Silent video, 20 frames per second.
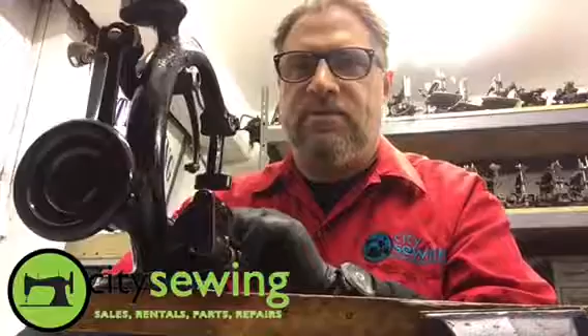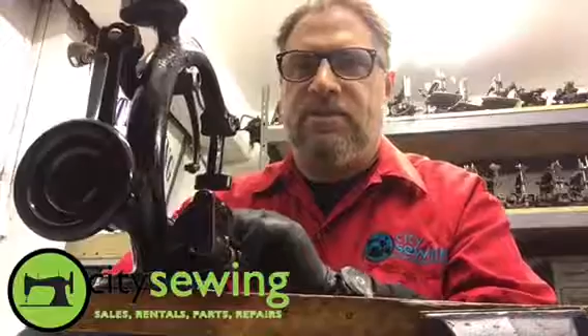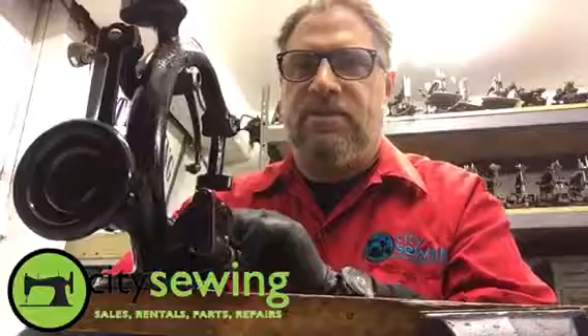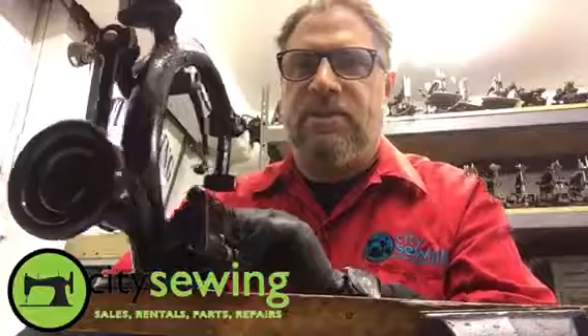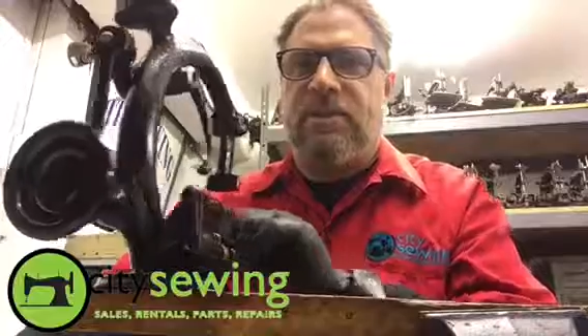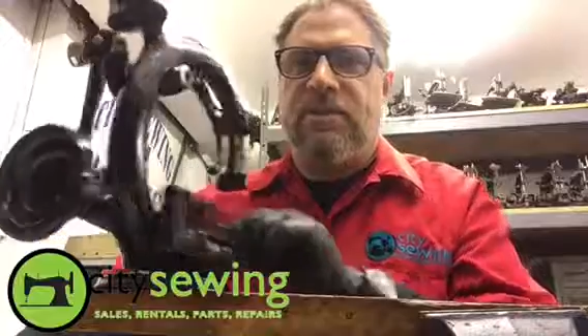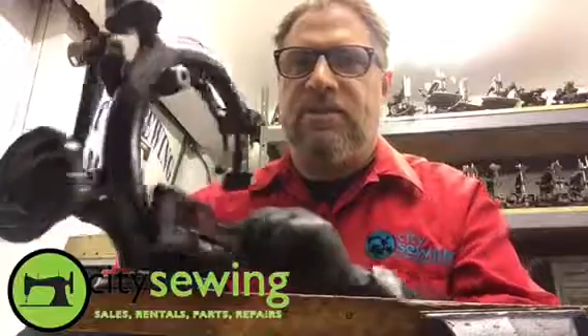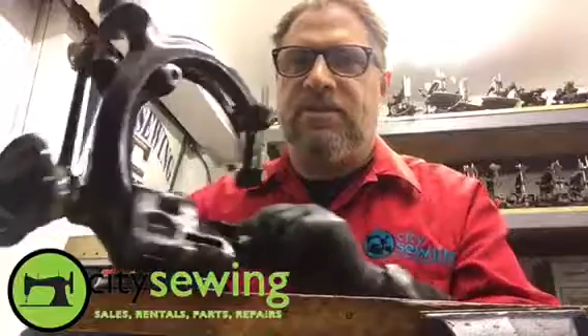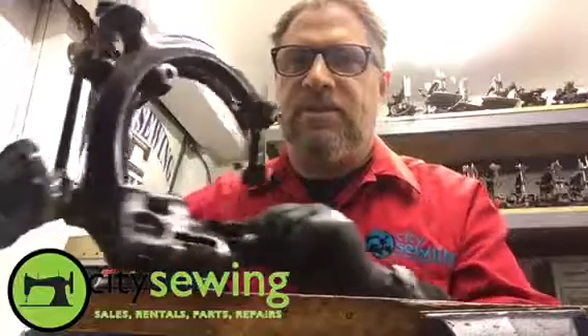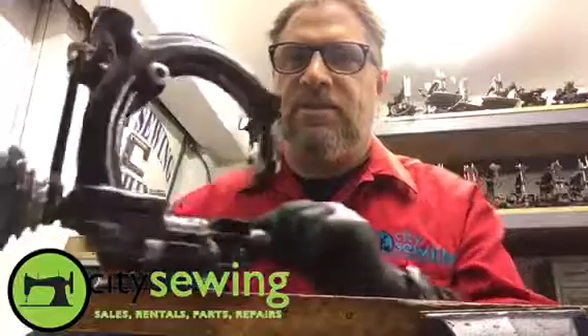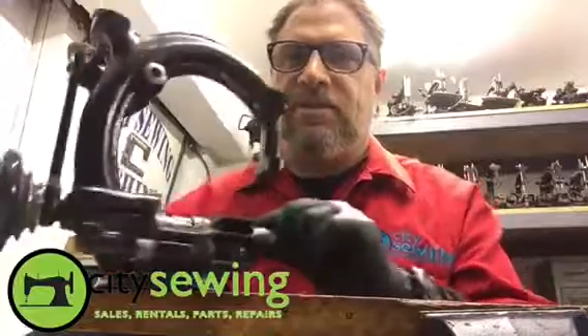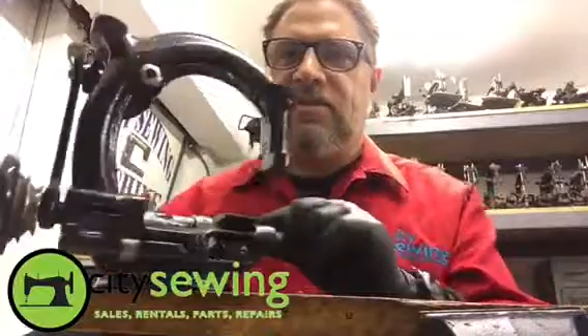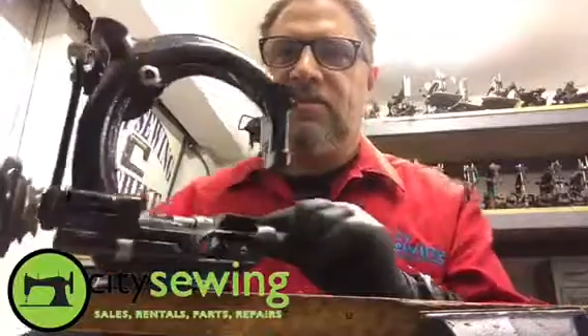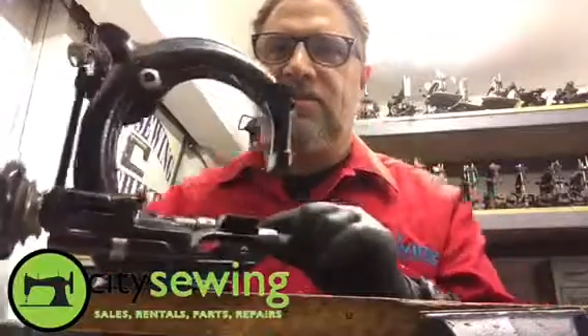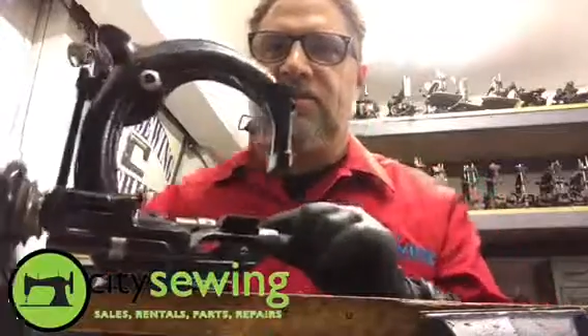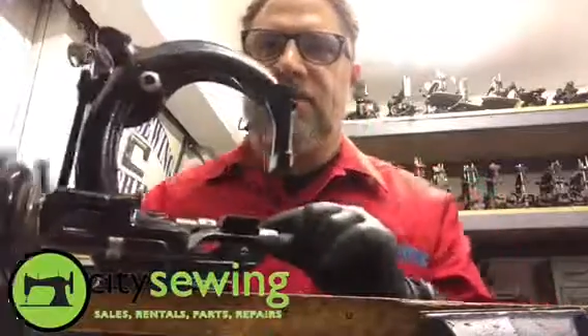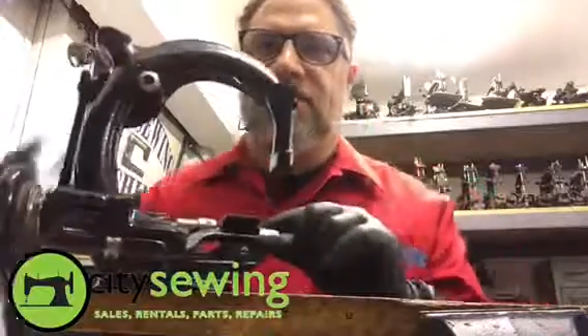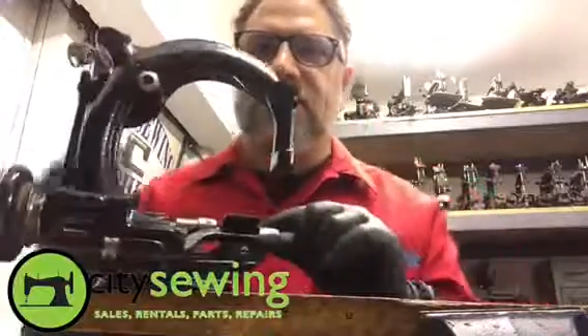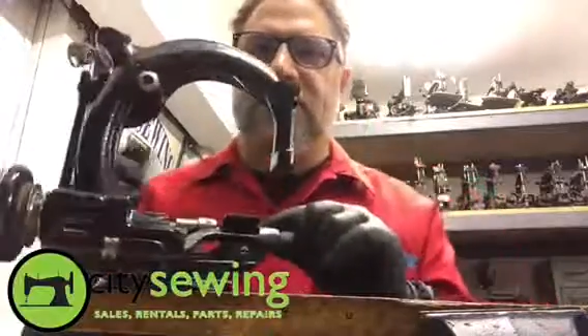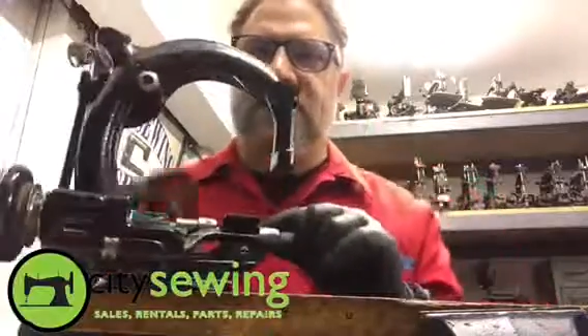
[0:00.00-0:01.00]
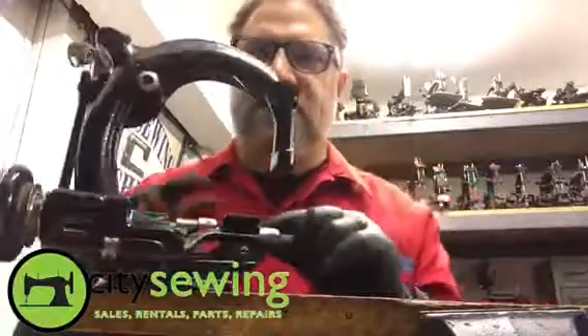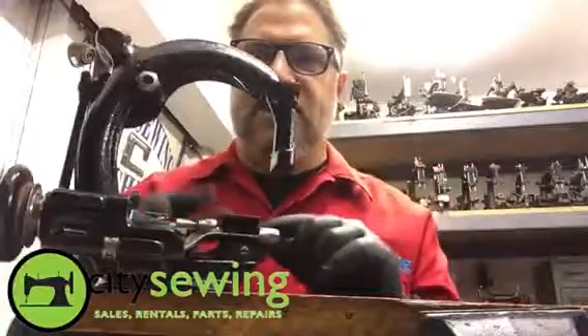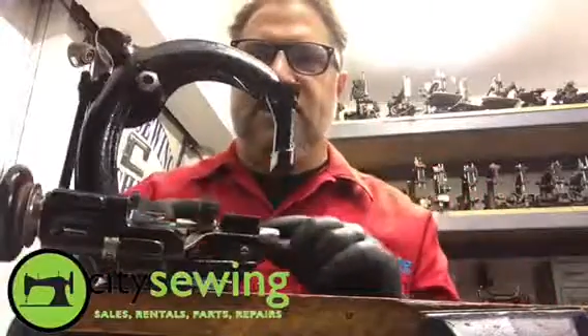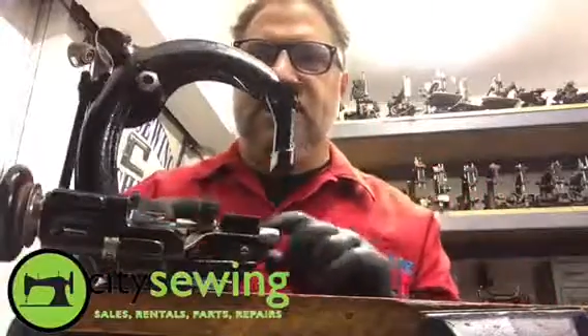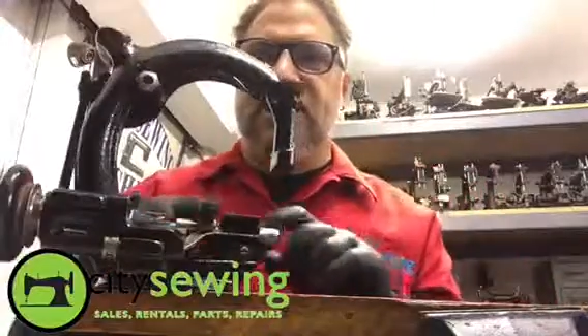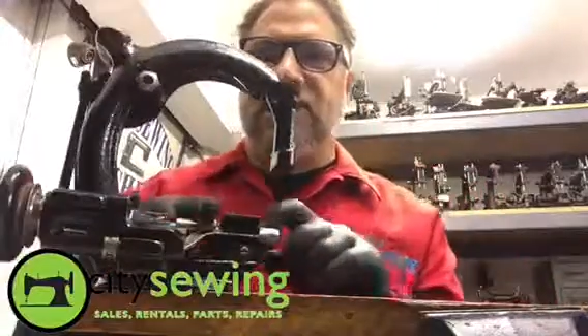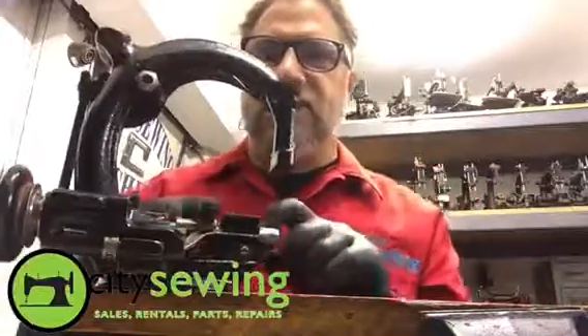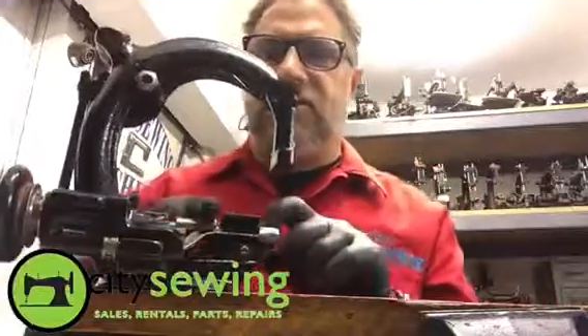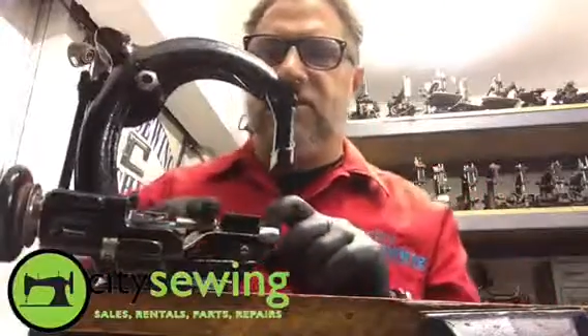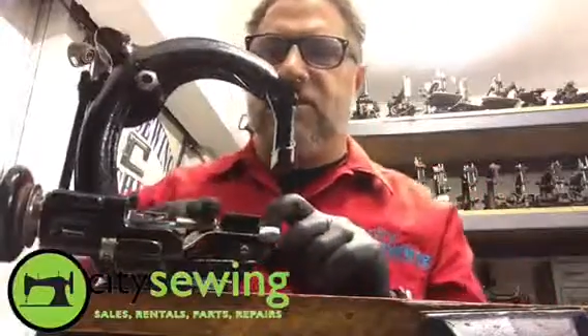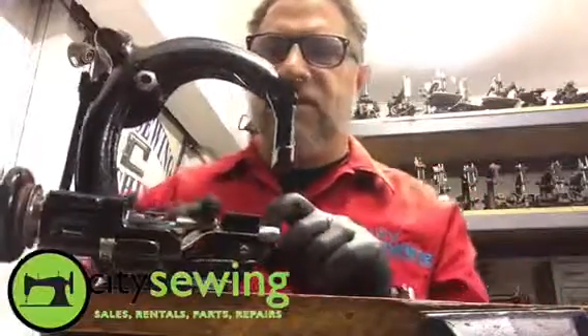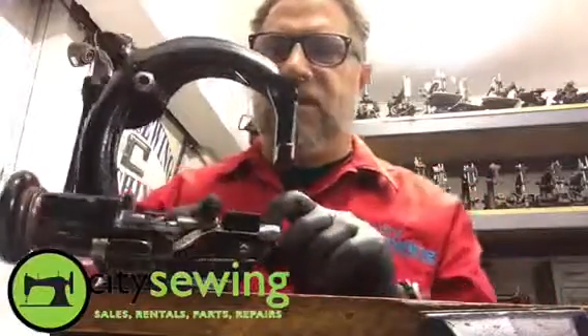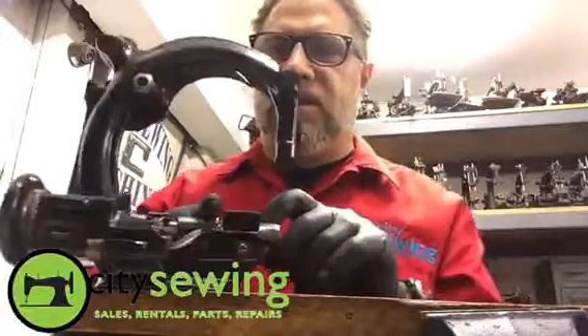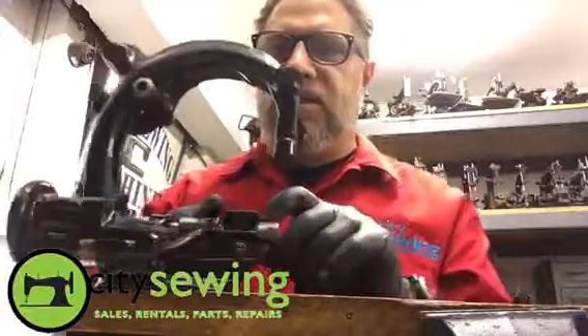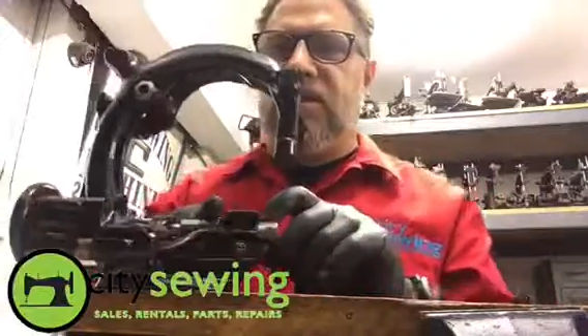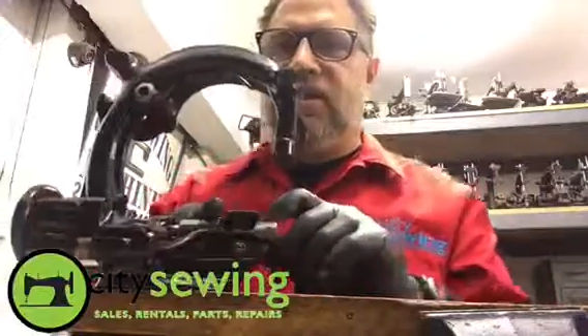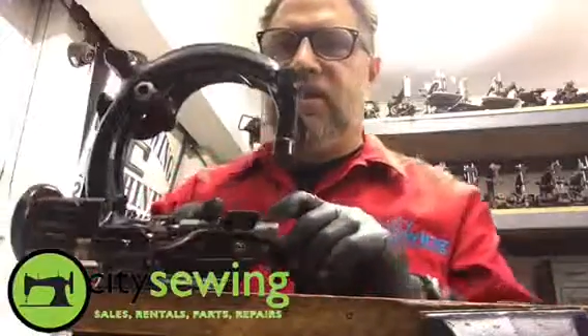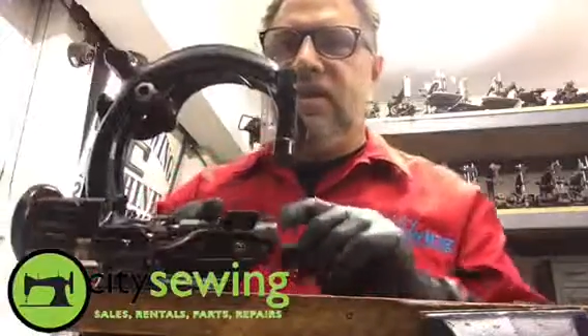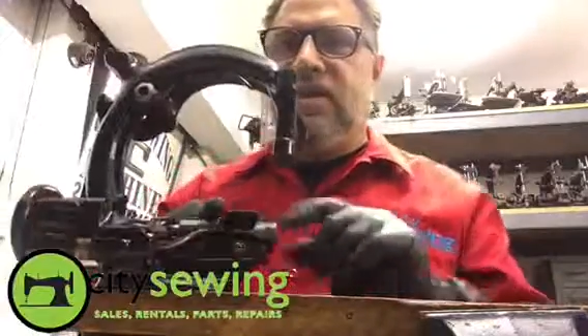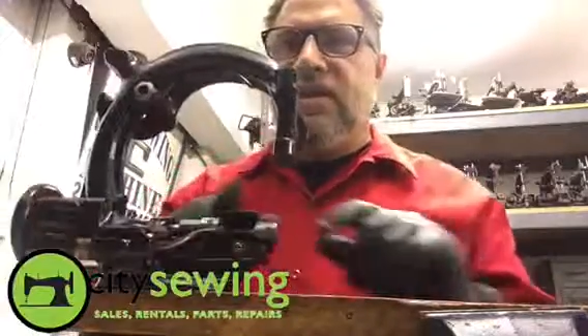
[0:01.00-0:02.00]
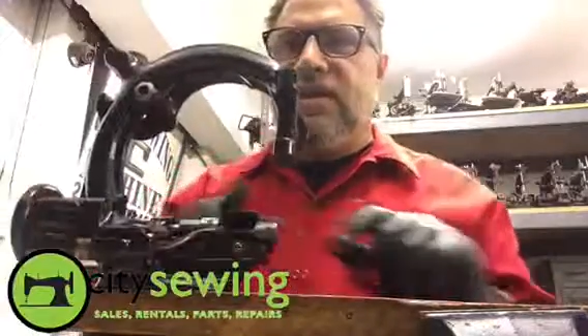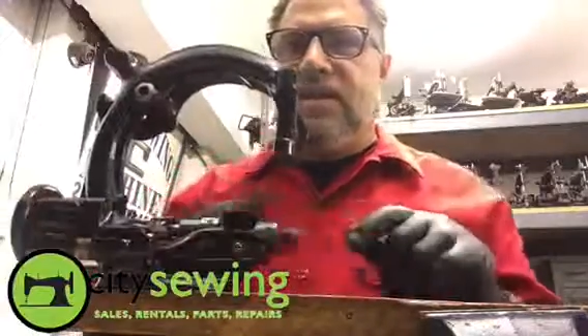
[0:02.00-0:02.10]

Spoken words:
machine. As you can see, this machine,